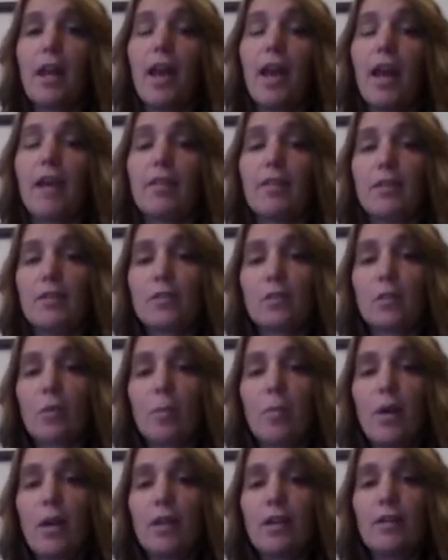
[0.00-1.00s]
and there's
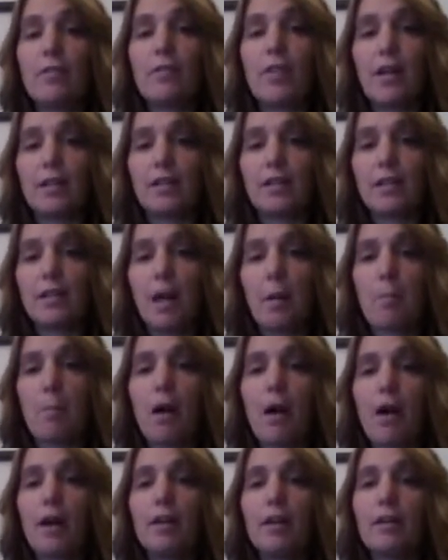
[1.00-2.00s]
repetitive "that's not
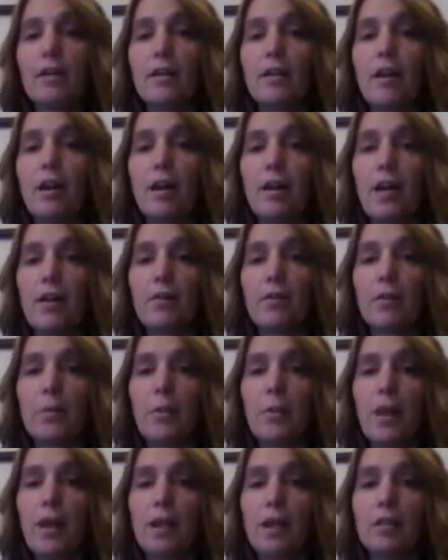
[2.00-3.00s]
my" on every
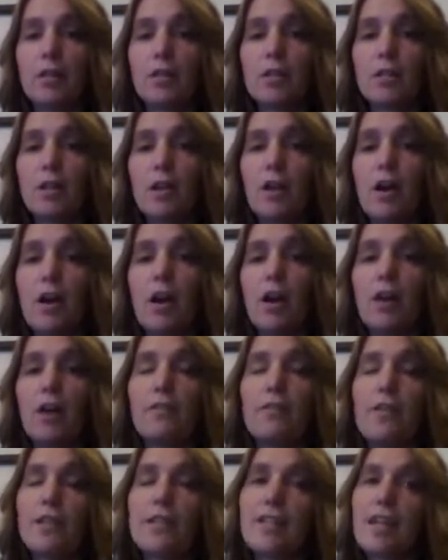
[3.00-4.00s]
page are
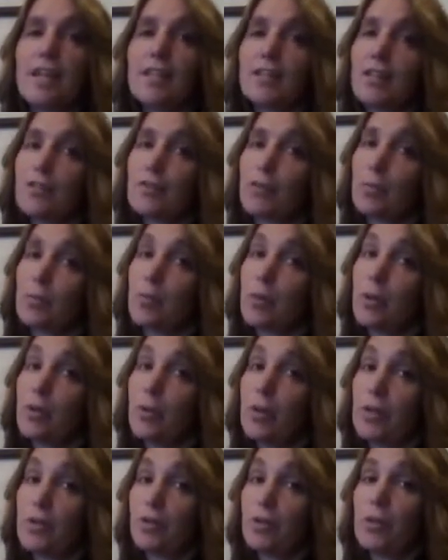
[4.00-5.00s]
fantastic for
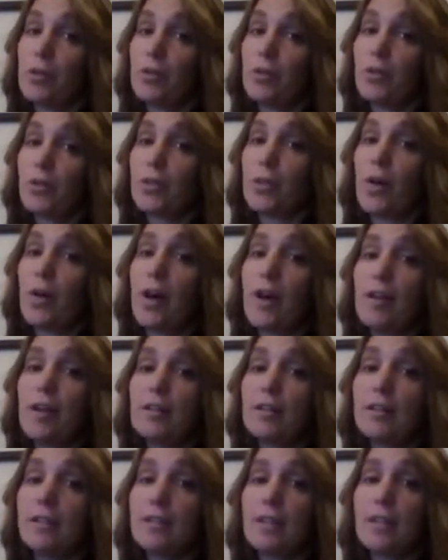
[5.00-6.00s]
pre-readers too. So I
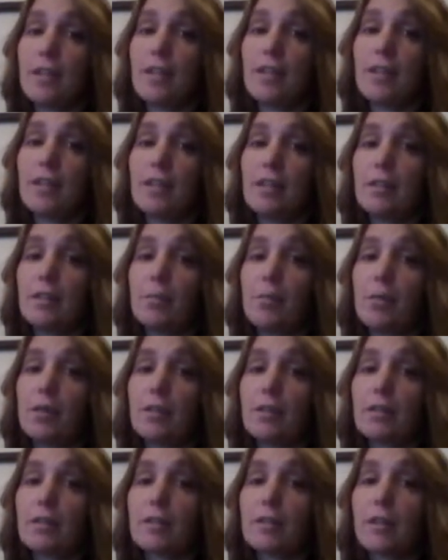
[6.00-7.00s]
honestly say these
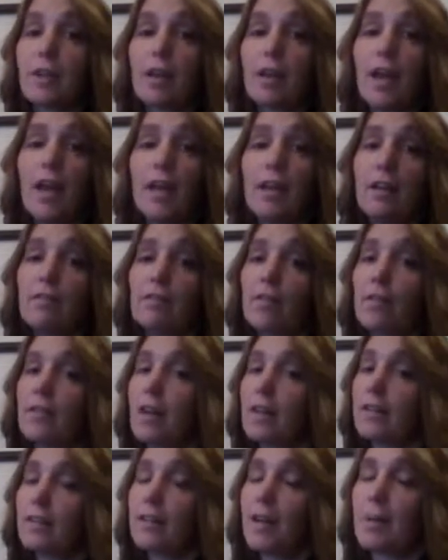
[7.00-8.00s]
books, any of the
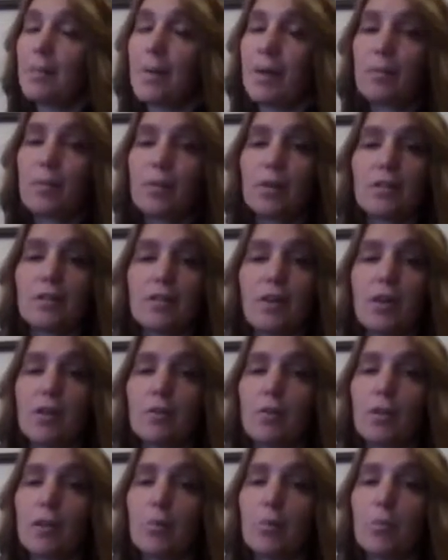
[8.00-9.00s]
"that's not my" books, are
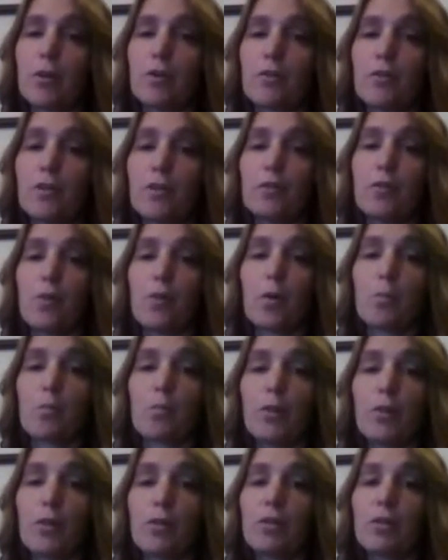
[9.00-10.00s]
really perfect for
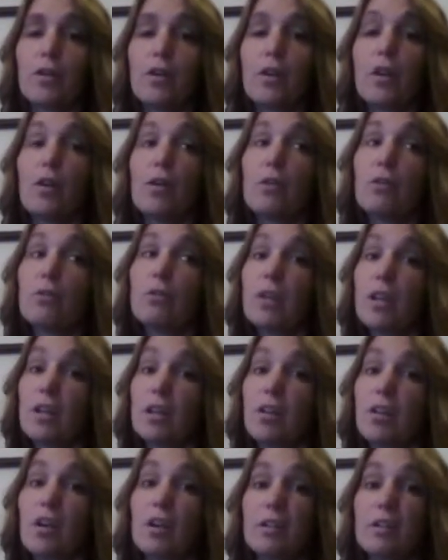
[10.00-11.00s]
birth through
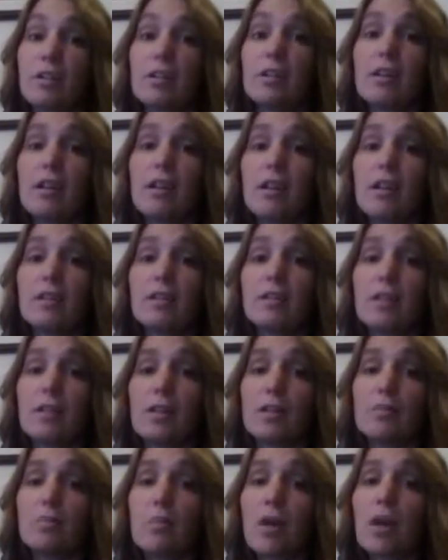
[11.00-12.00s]
kindergarten. So
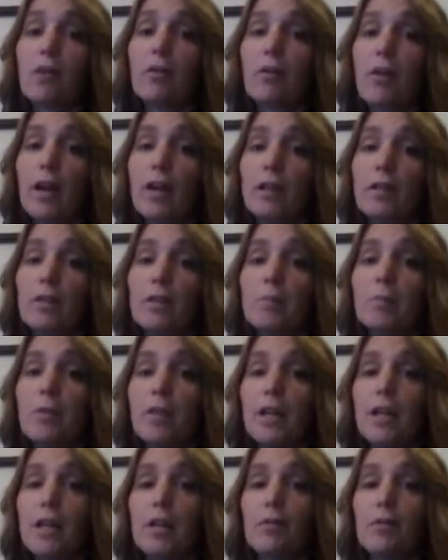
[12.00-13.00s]
these make great
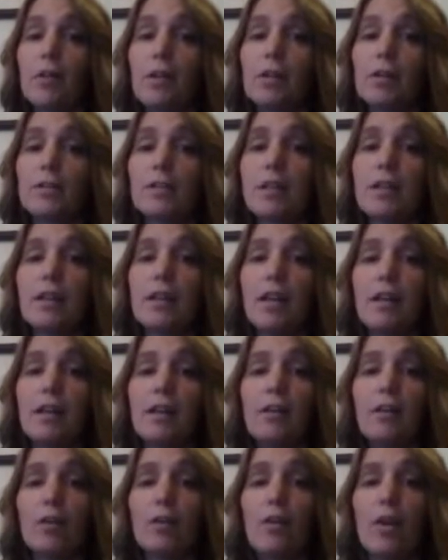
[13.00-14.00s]
beginning readers. And again,
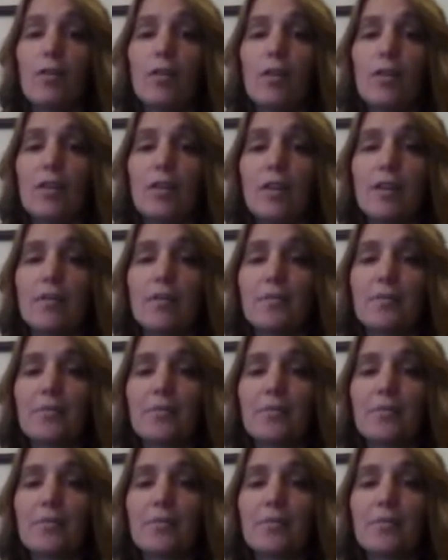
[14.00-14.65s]
you have all the